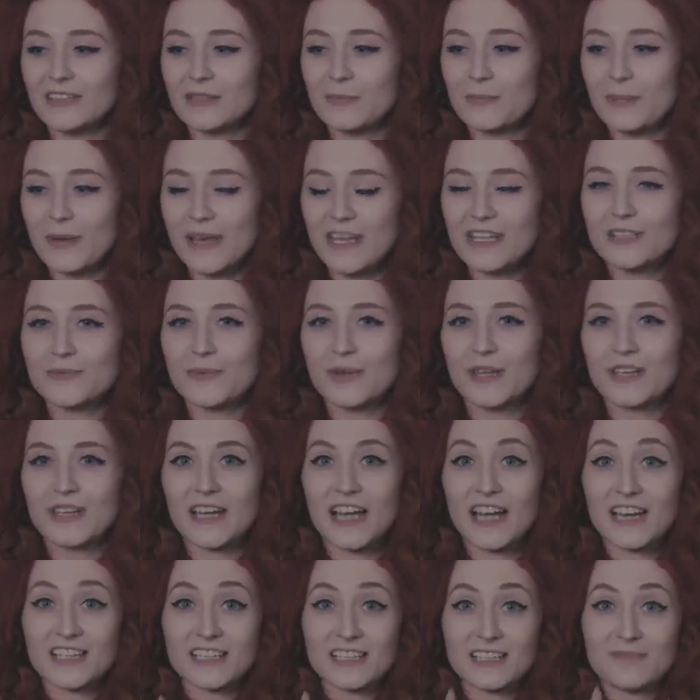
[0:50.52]
the best way to
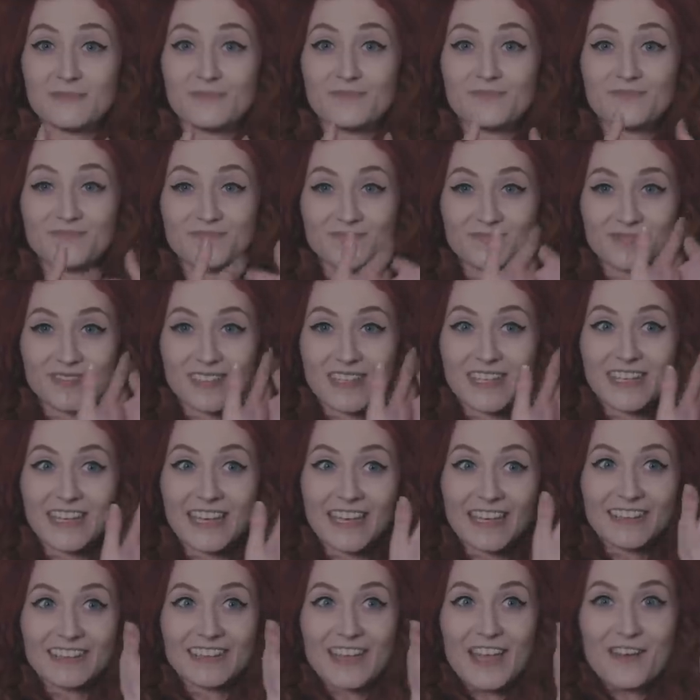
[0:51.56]
actually
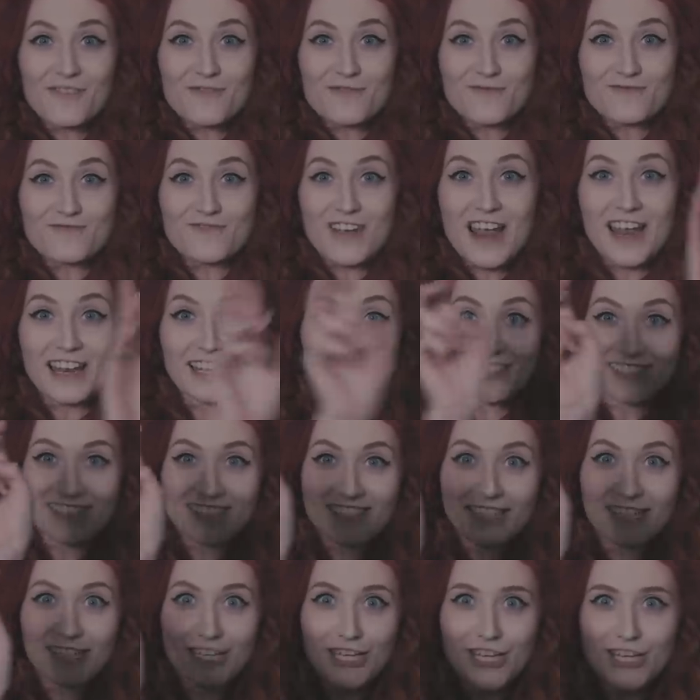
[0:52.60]
get that
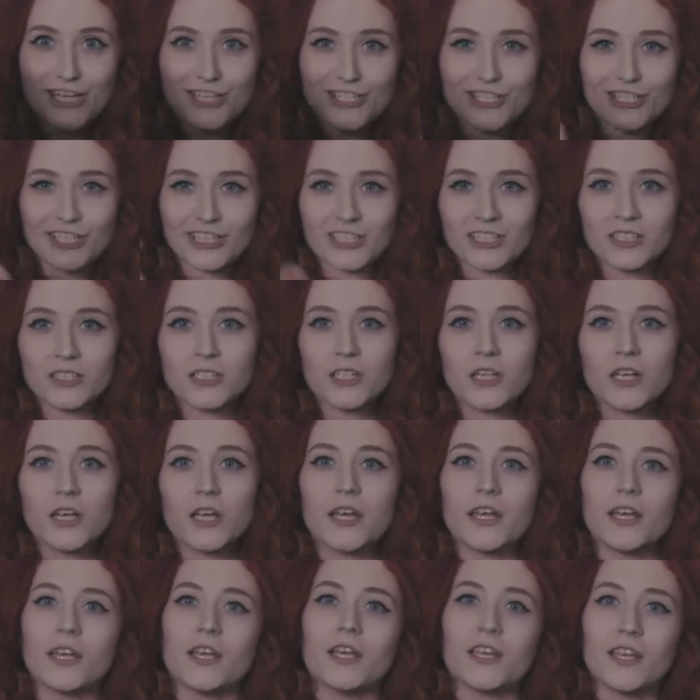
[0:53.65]
reconciliation
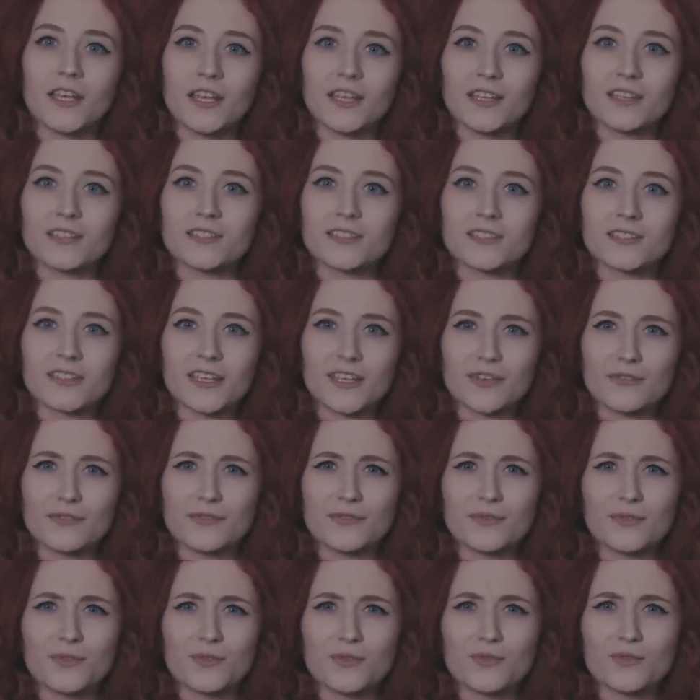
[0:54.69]
is
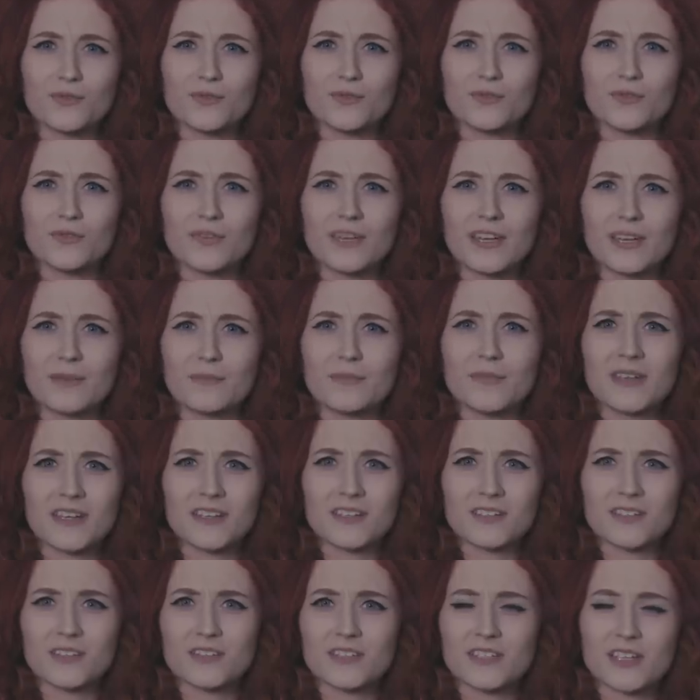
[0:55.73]
if you admit
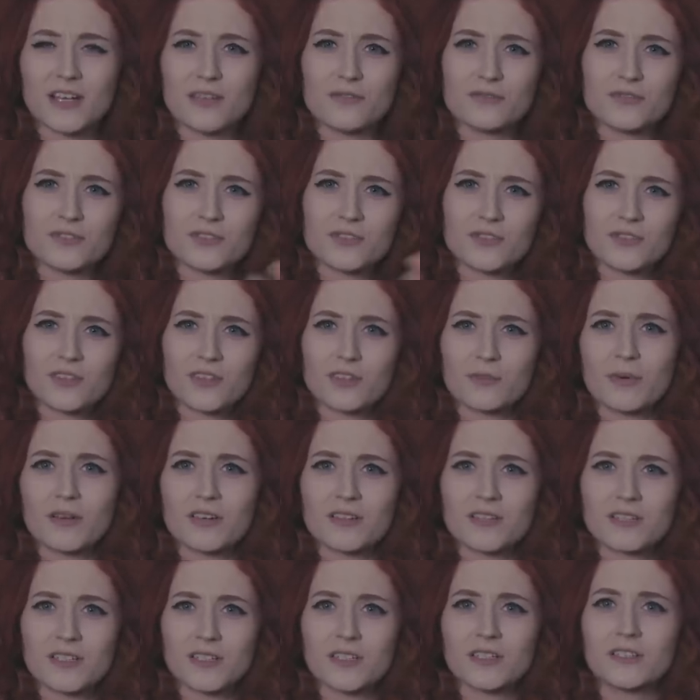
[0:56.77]
it to yourself and to another
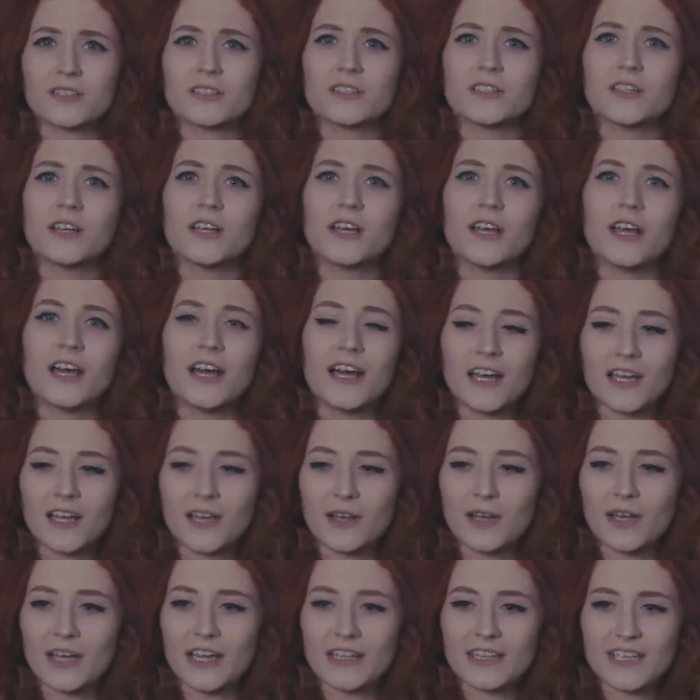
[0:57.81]
person.
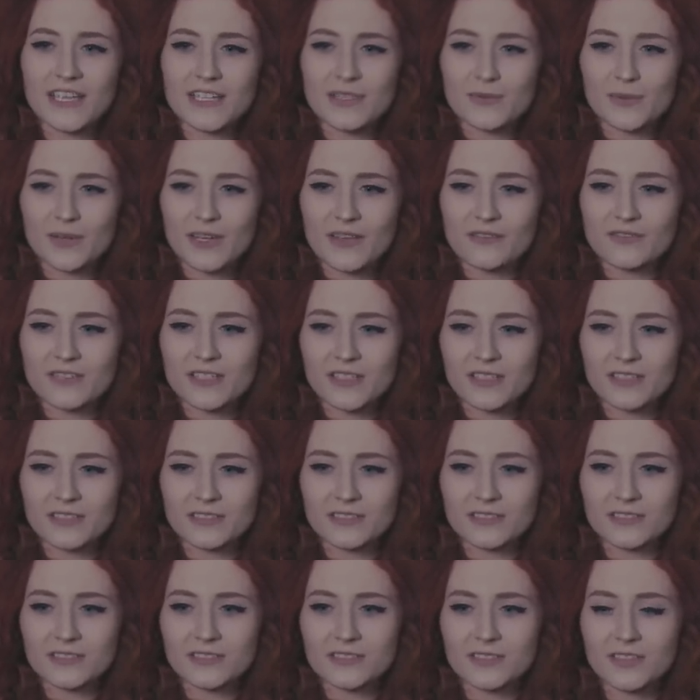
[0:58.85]
And that's what I've
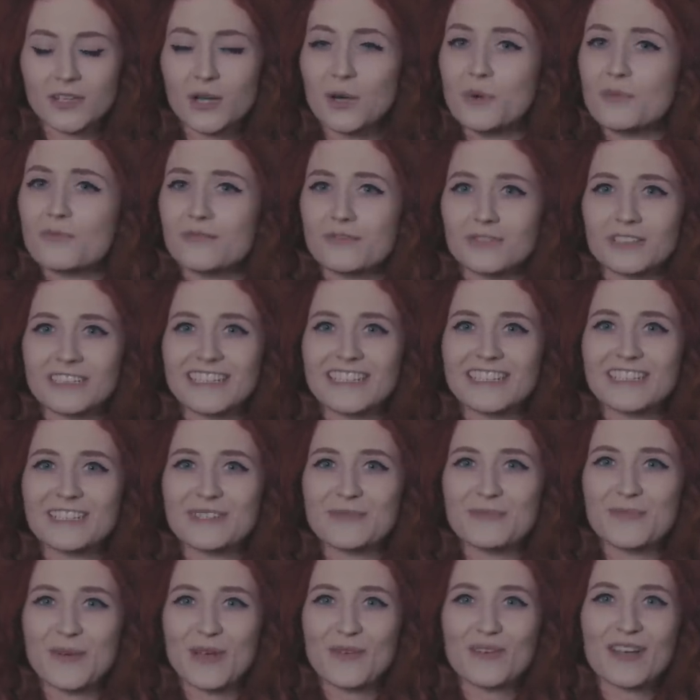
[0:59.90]
done. Hopefully,
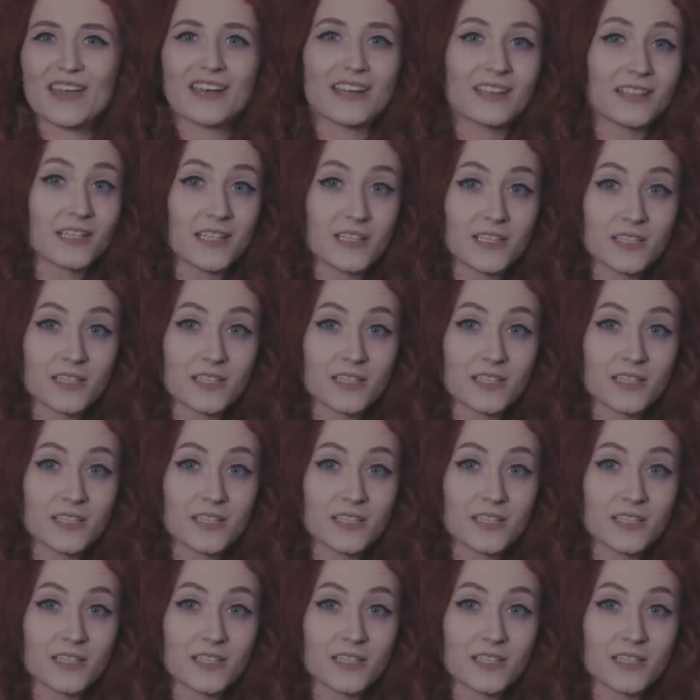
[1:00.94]
by writing